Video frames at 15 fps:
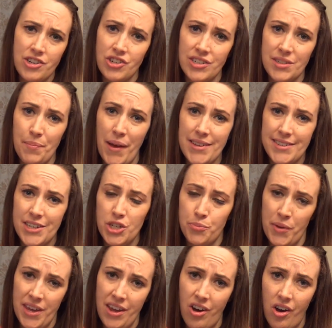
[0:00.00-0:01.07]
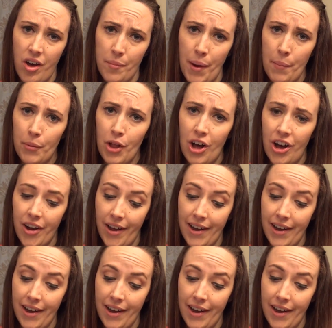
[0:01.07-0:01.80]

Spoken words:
just message me on my blog